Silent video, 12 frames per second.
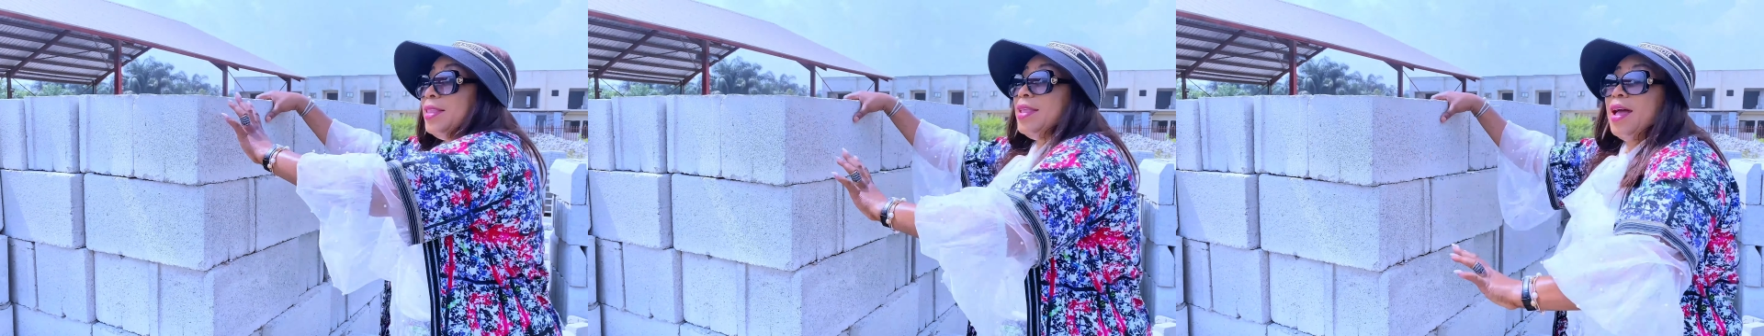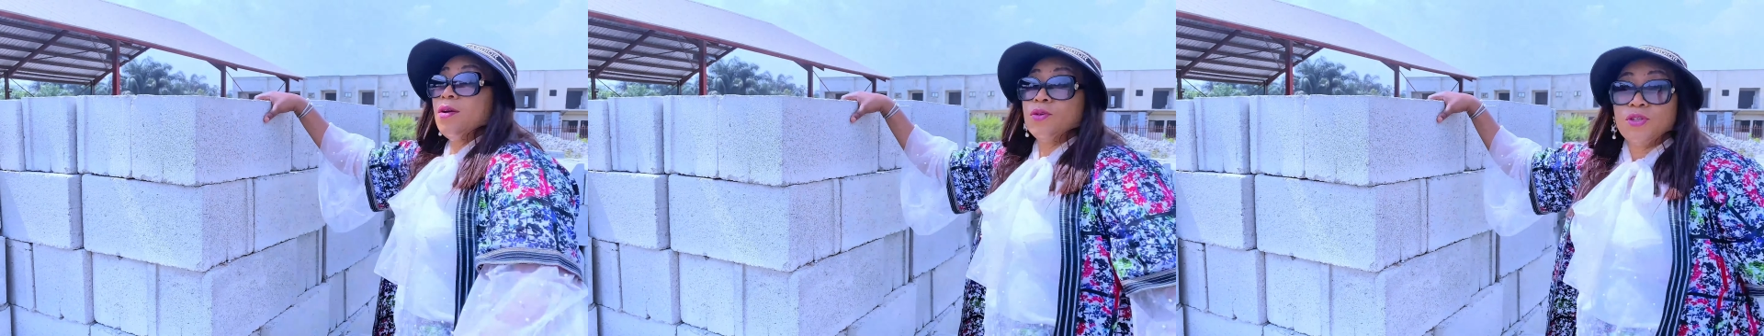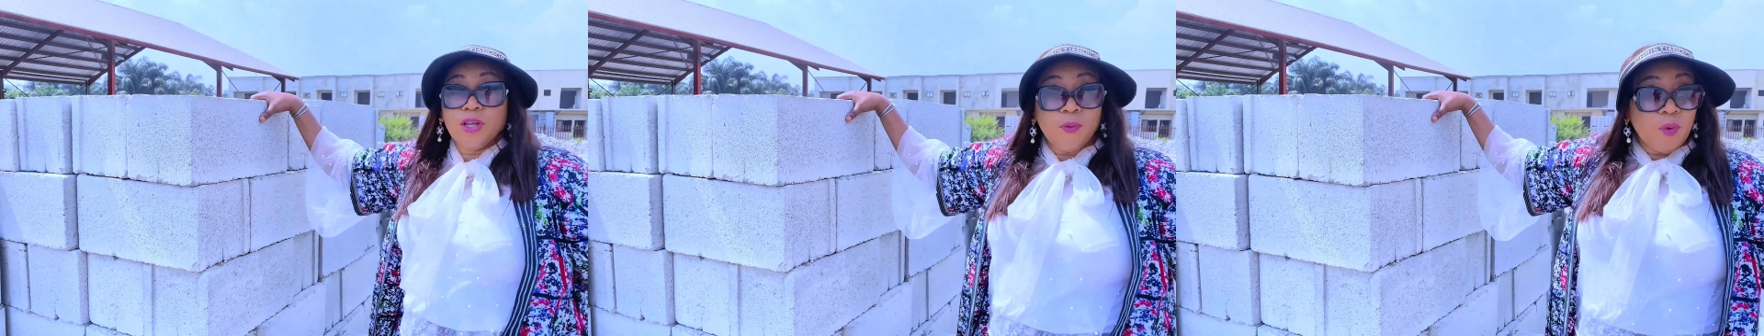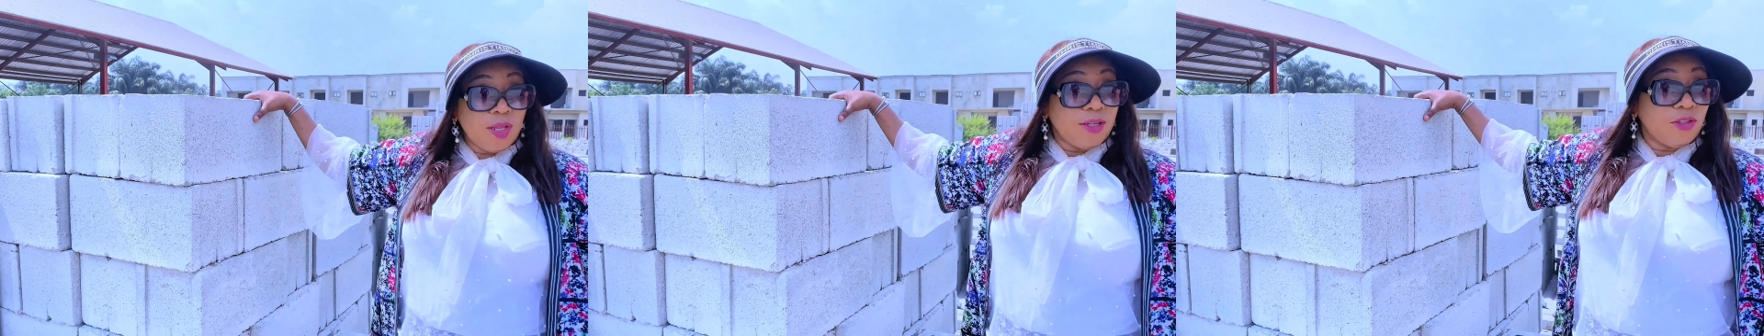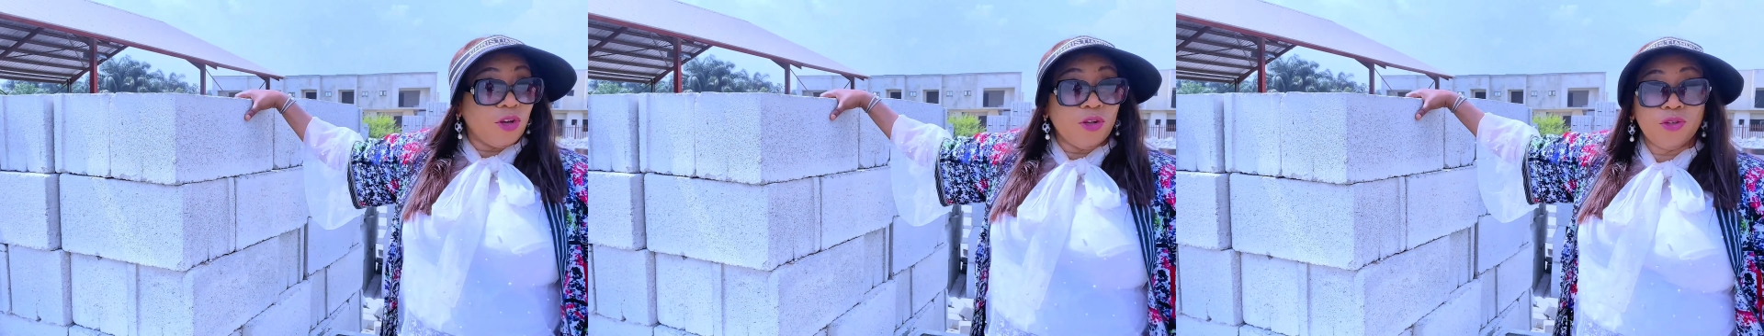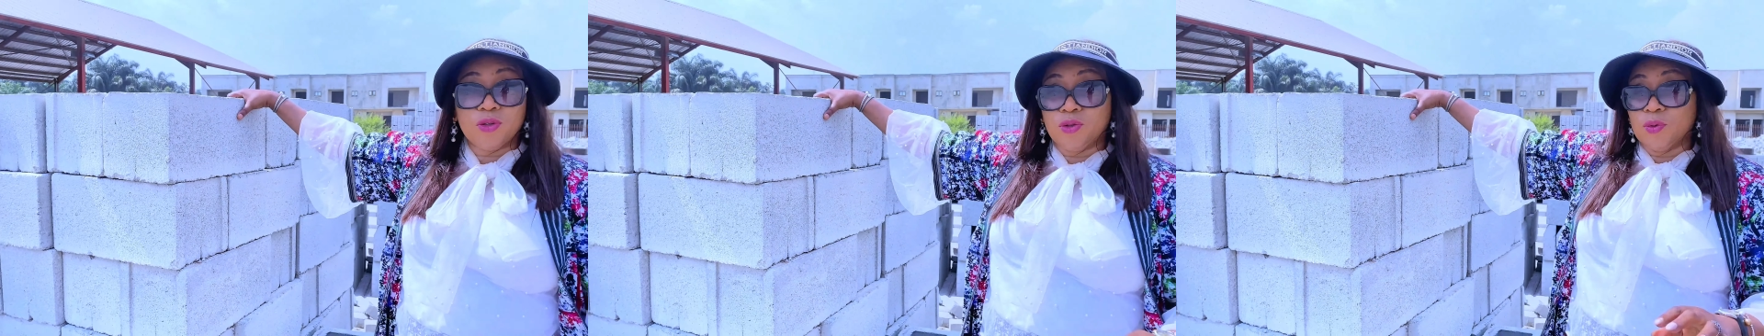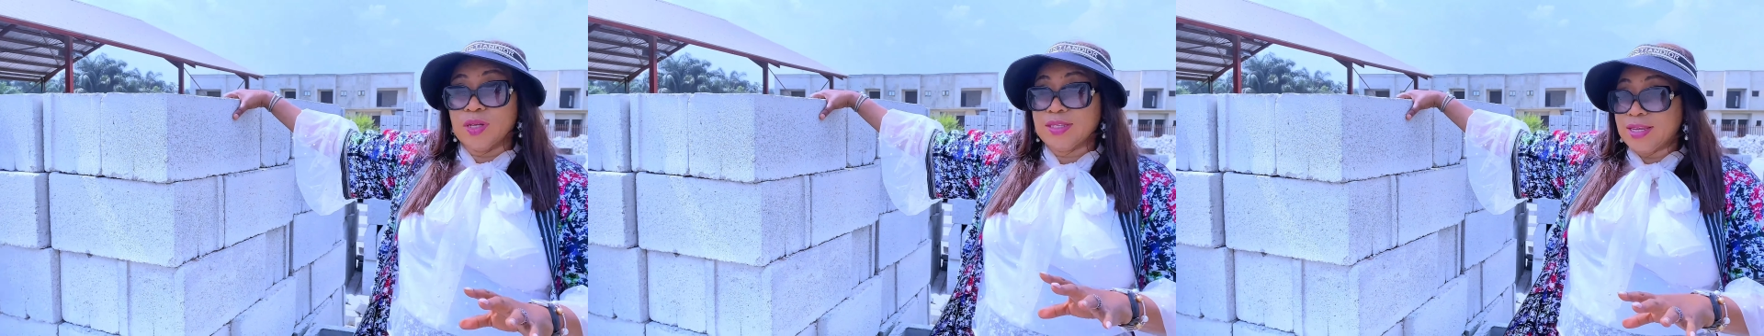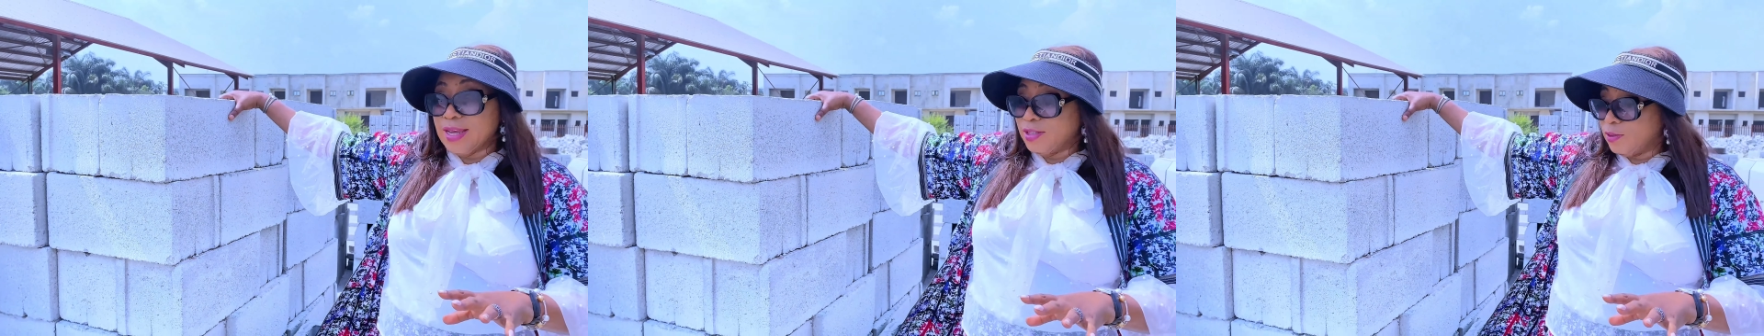Now, someone is going to do a
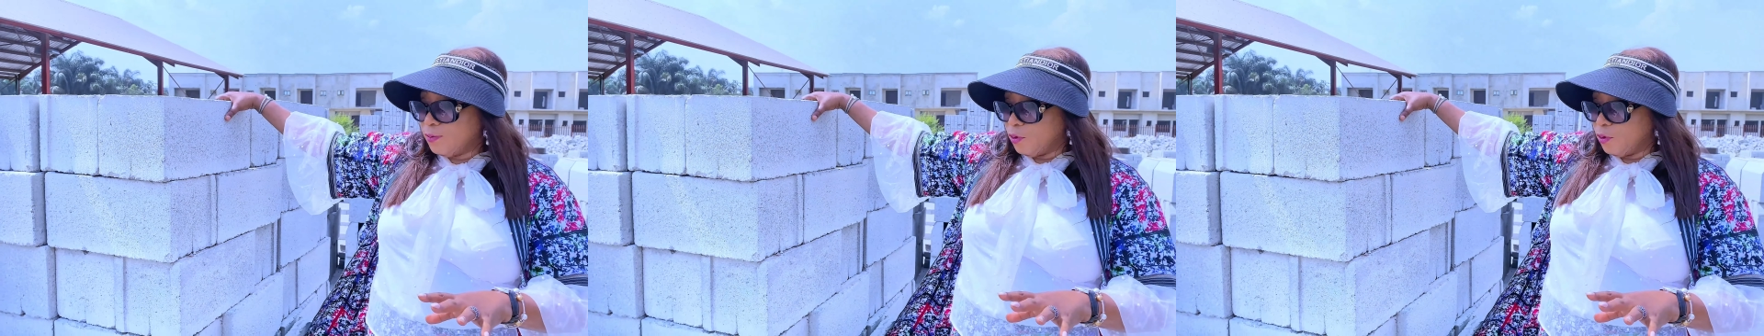test